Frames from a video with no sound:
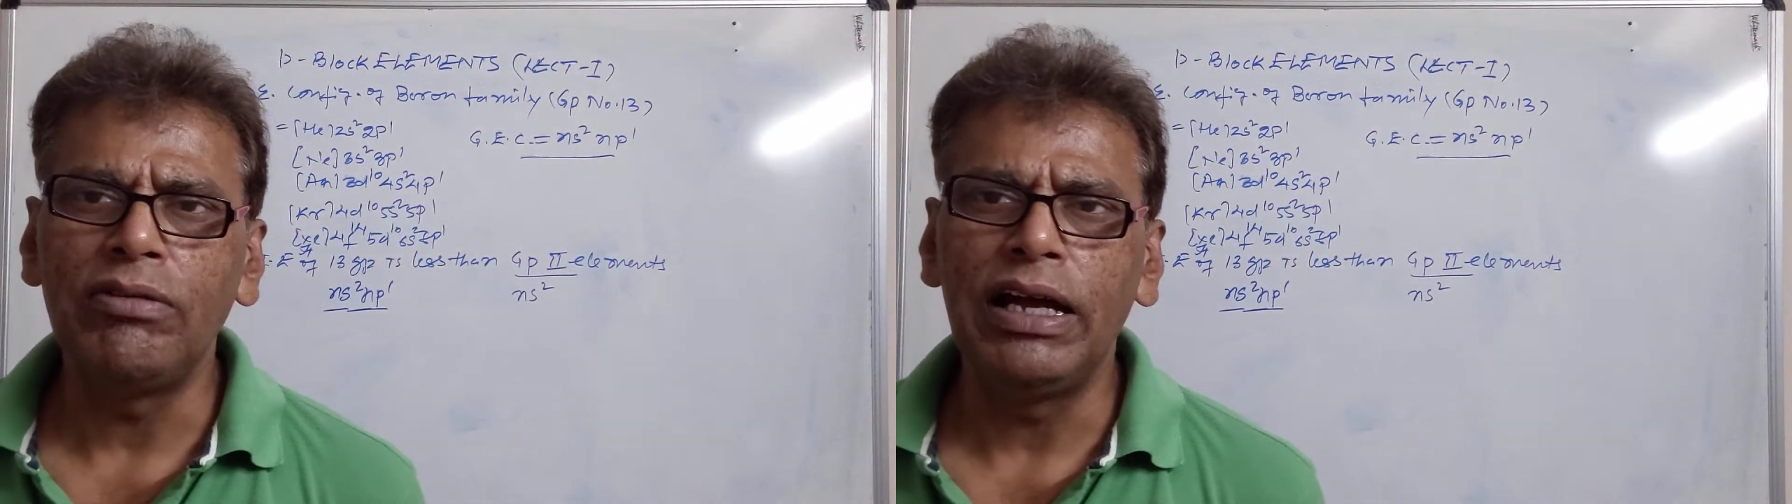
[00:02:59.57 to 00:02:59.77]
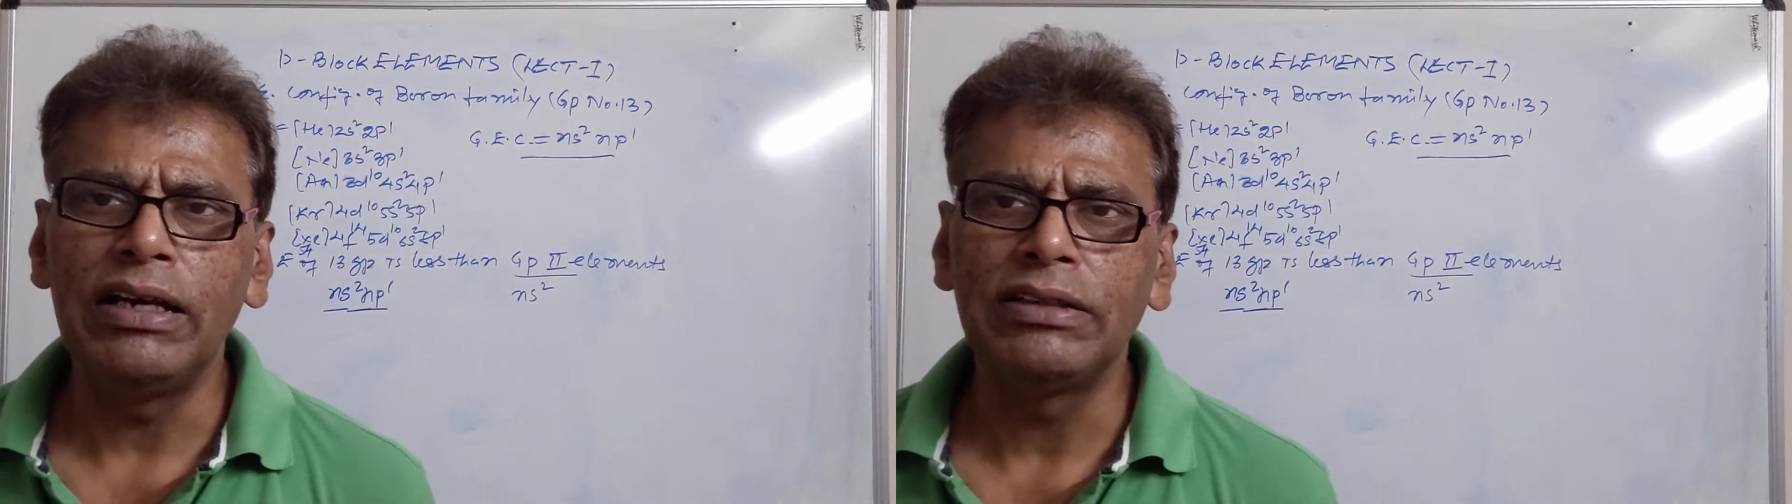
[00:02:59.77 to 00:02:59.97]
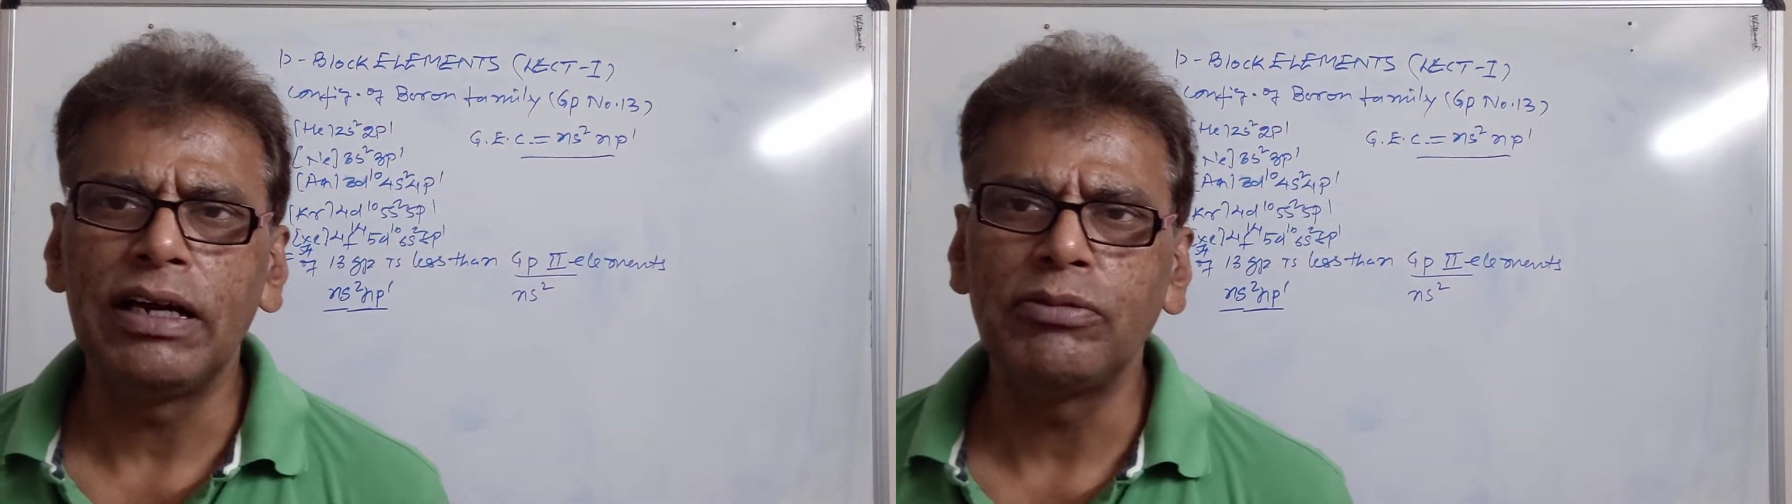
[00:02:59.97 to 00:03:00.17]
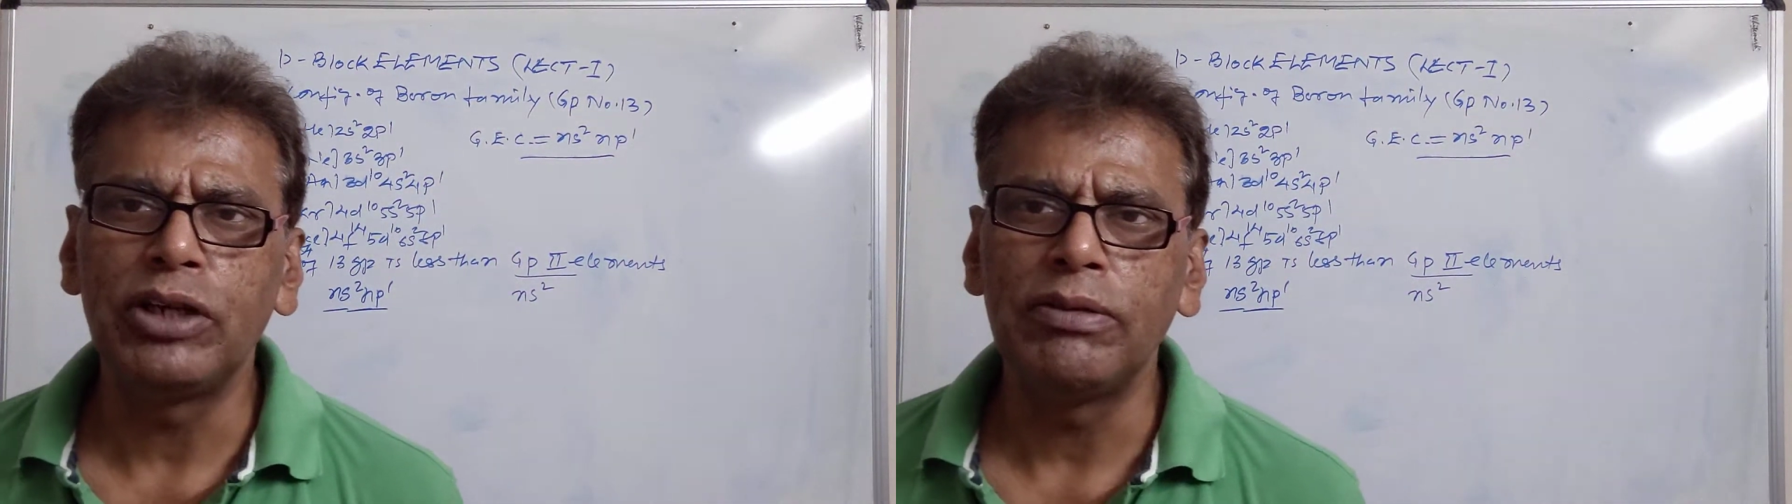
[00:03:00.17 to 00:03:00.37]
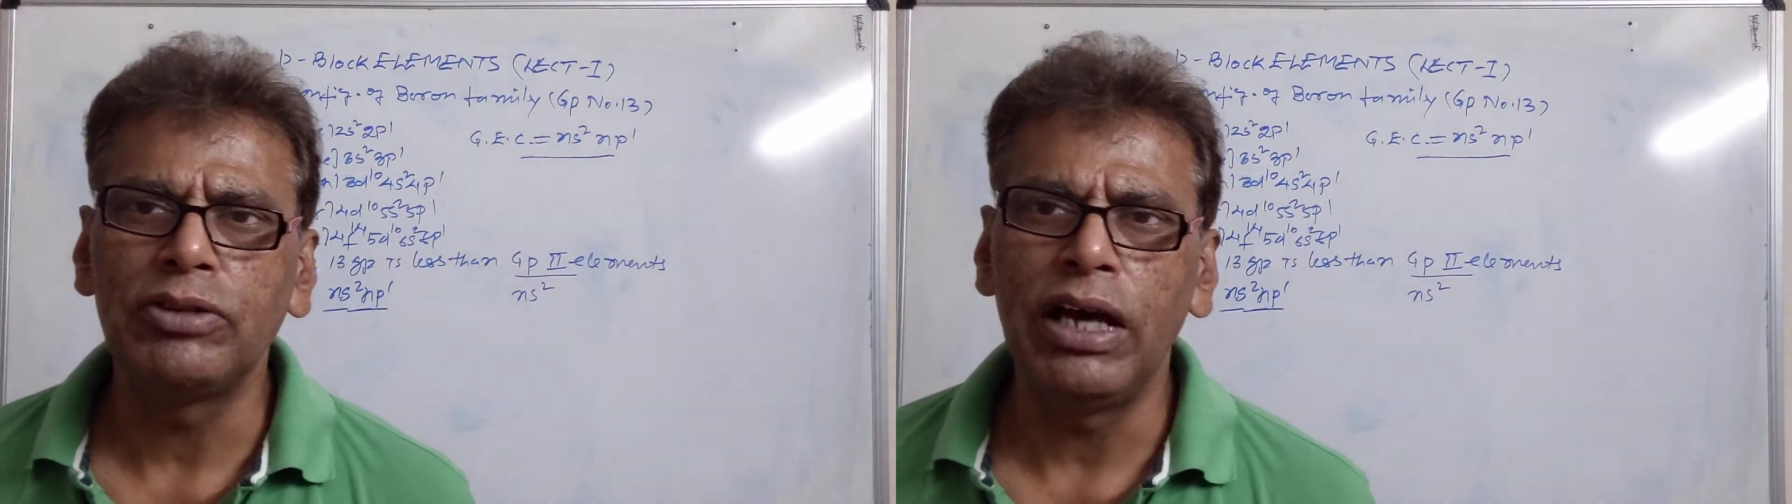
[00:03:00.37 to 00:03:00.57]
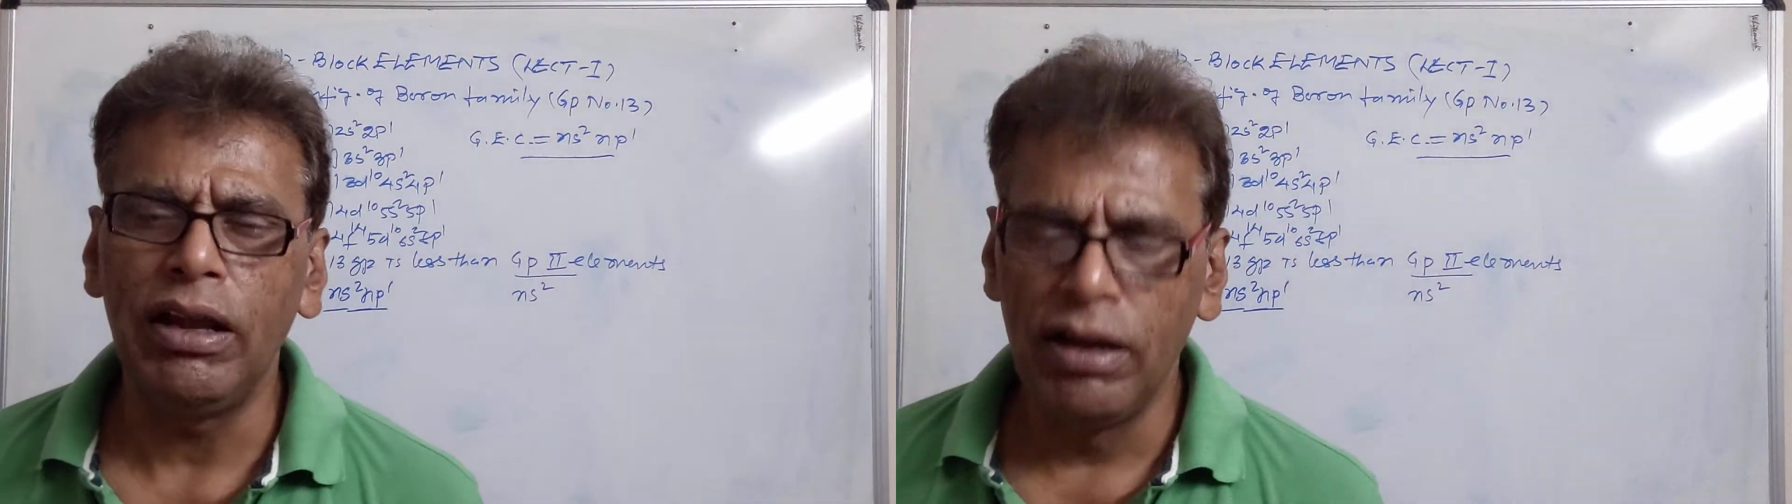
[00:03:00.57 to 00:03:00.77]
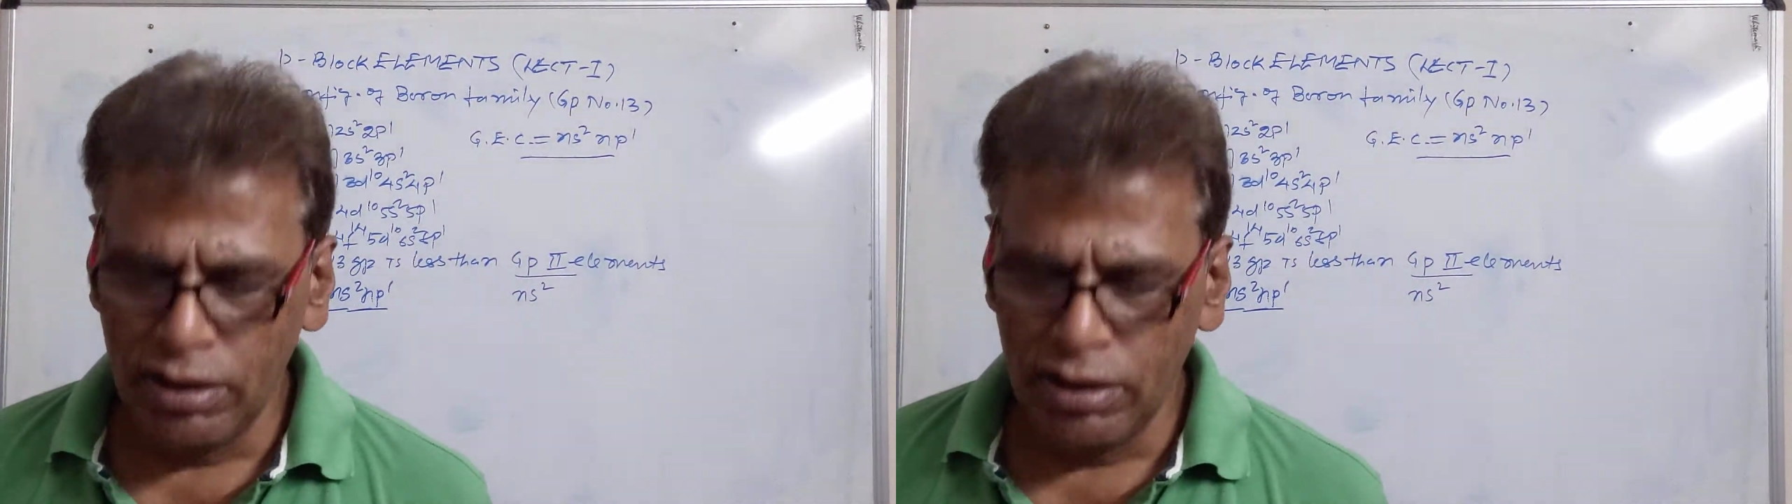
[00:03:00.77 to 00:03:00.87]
valence F subcell,